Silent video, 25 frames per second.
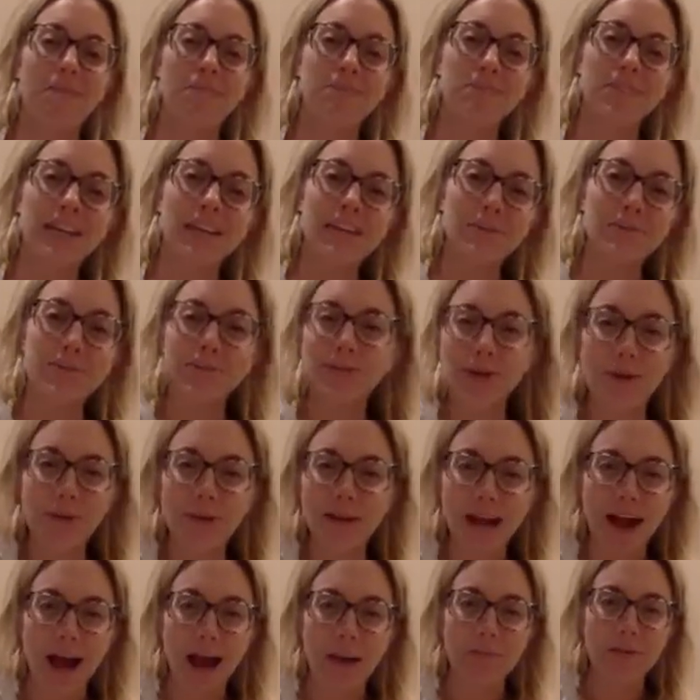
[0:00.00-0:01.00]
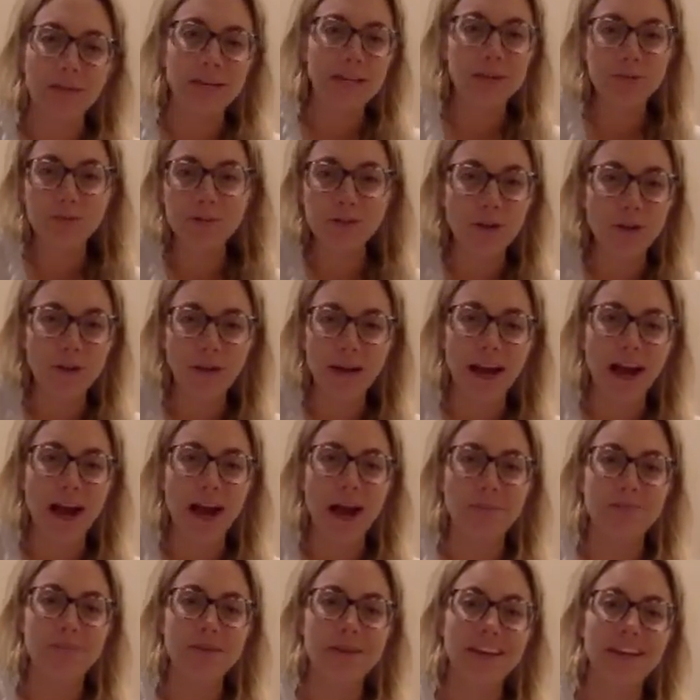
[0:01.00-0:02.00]
keep showing up.
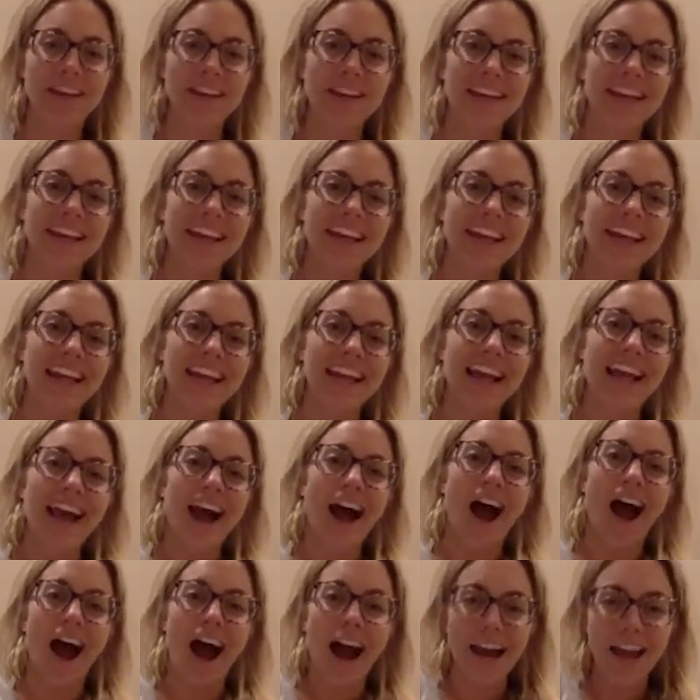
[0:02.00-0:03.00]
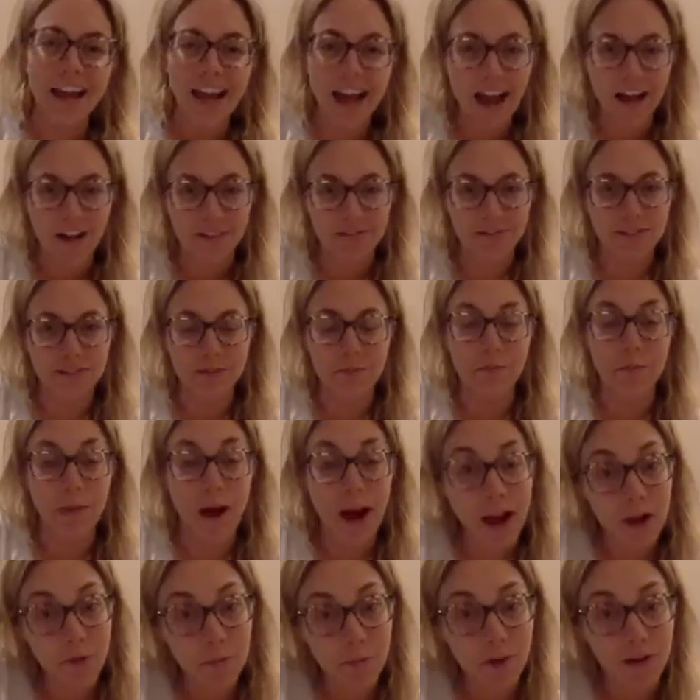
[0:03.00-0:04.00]
And
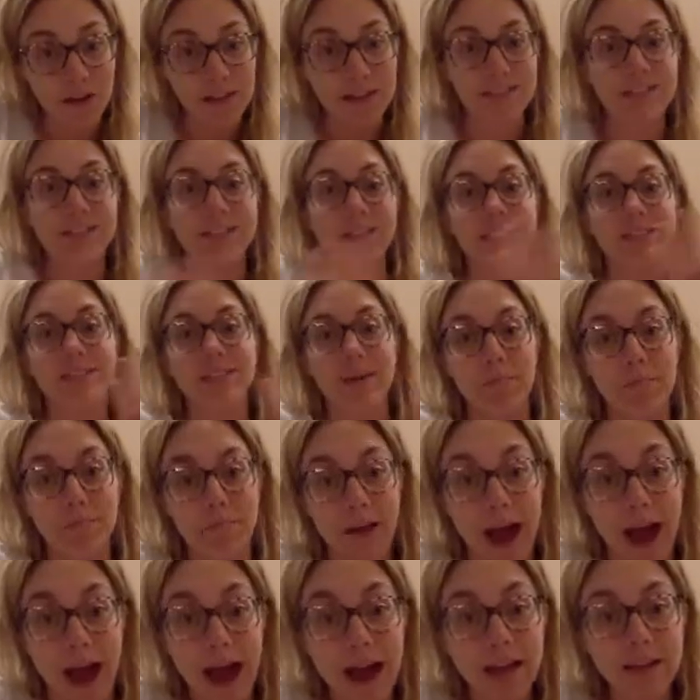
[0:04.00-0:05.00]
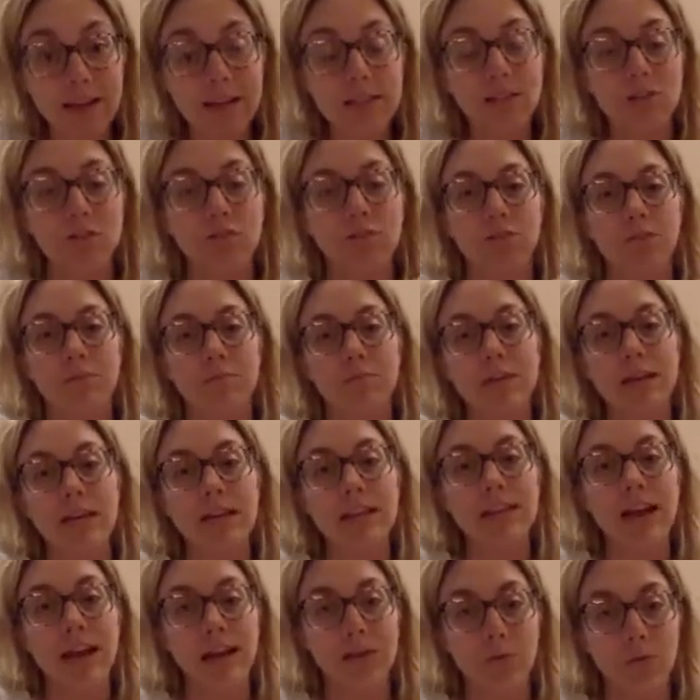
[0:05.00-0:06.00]
my work is to step back. So for me,
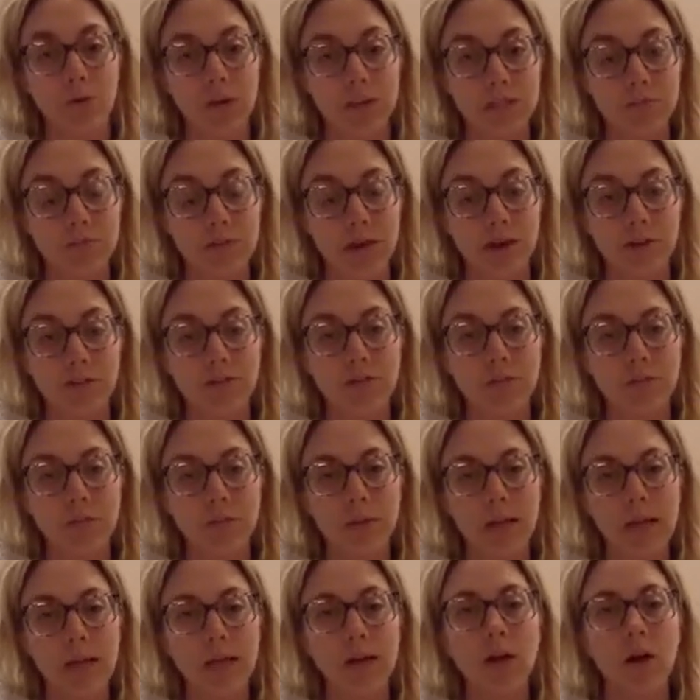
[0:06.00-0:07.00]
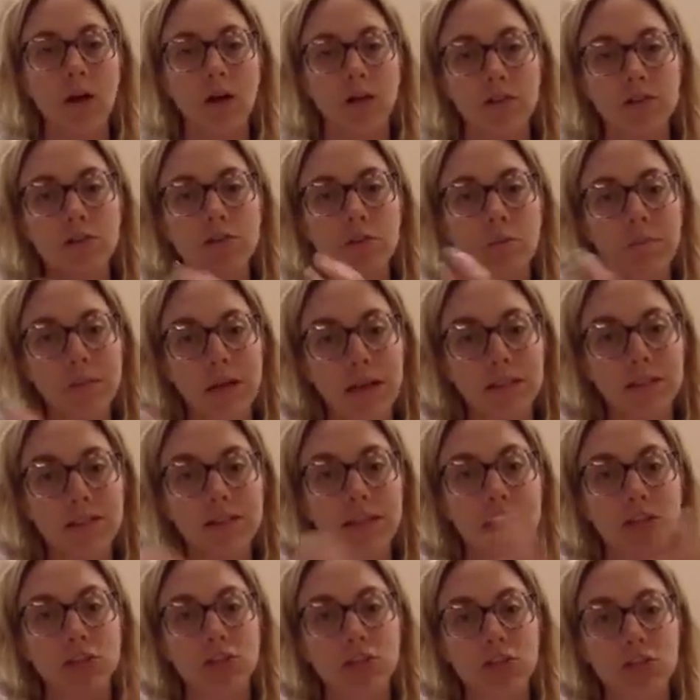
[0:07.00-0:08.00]
that works better for me. Also,
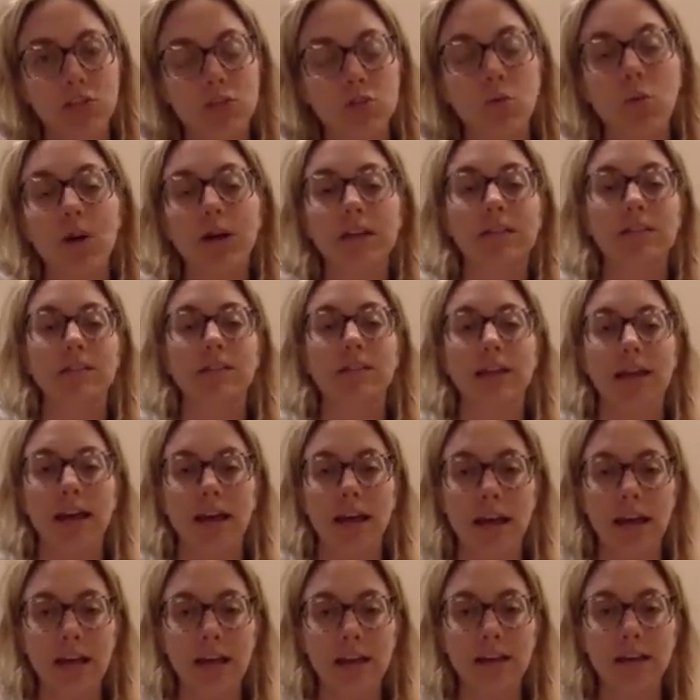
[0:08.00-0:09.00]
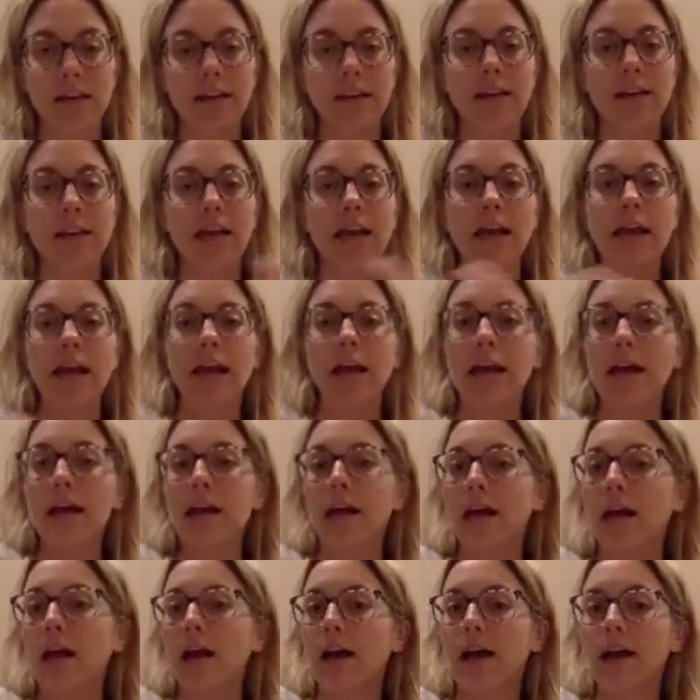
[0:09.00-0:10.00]
meditation twice a day
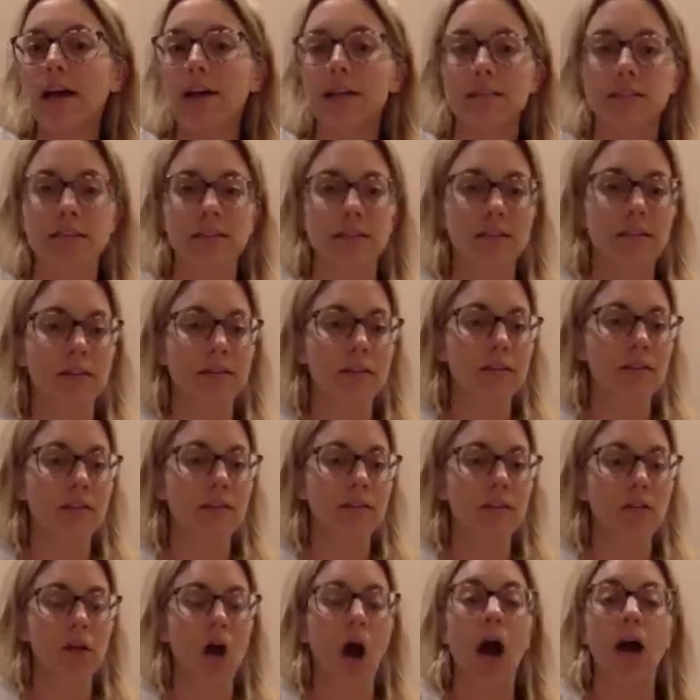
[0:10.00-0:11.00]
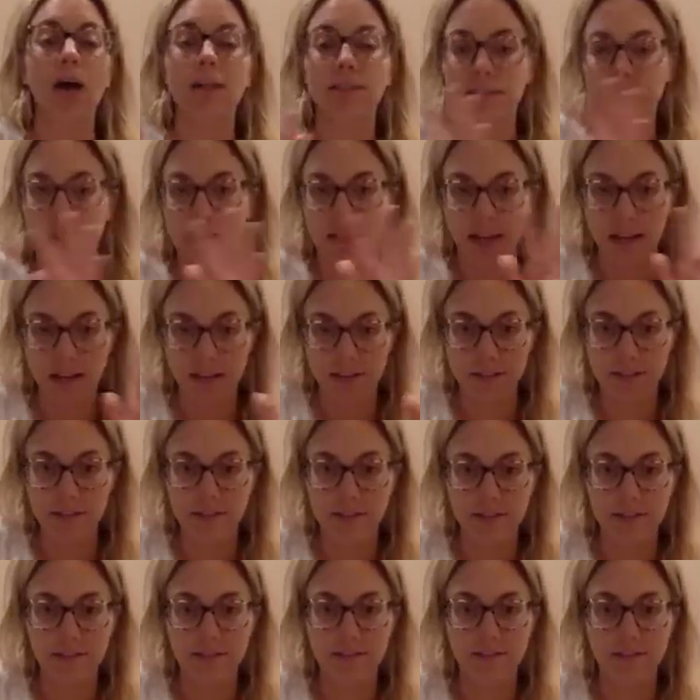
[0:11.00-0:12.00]
is a godsend
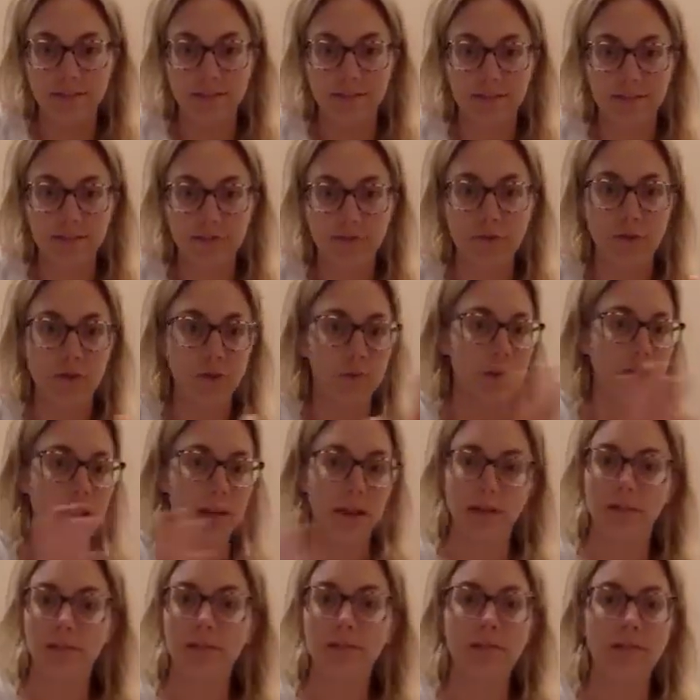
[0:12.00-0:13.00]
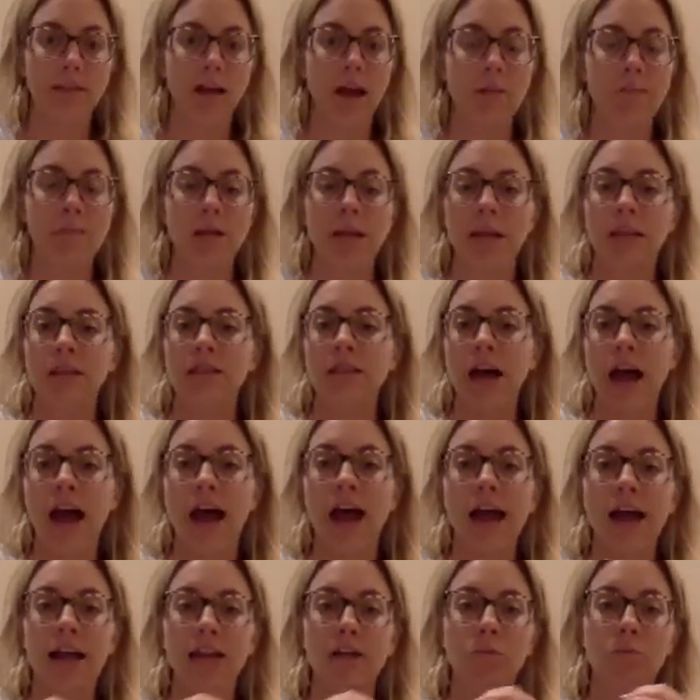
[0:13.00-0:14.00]
for me. I mean,
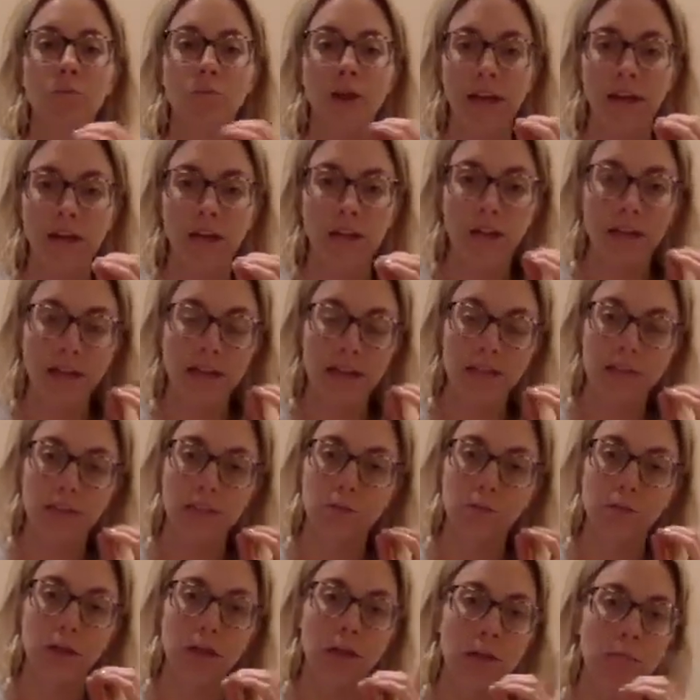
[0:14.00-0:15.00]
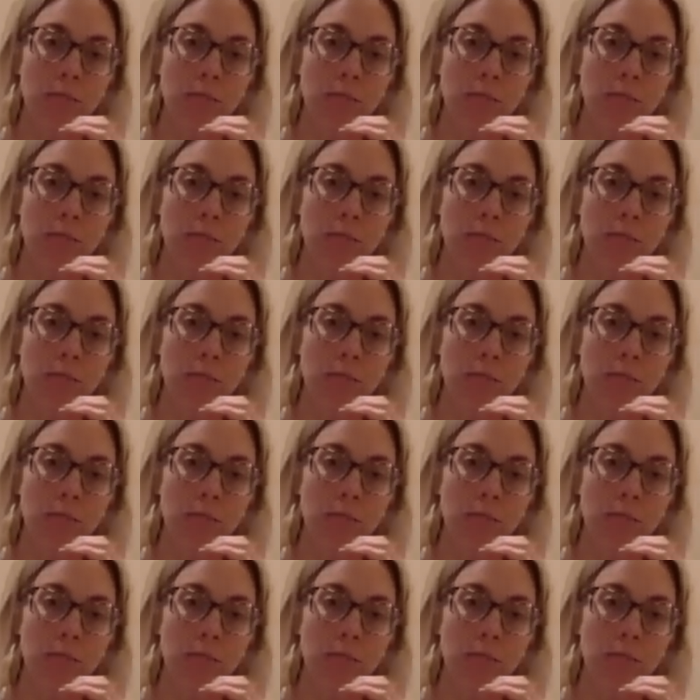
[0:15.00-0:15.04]
that regulates me